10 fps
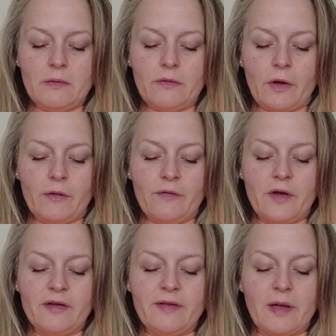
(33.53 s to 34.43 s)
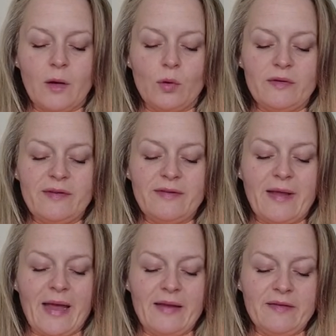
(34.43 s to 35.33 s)
So the first thing I want to
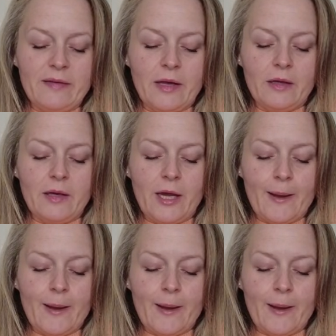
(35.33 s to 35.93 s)
say is that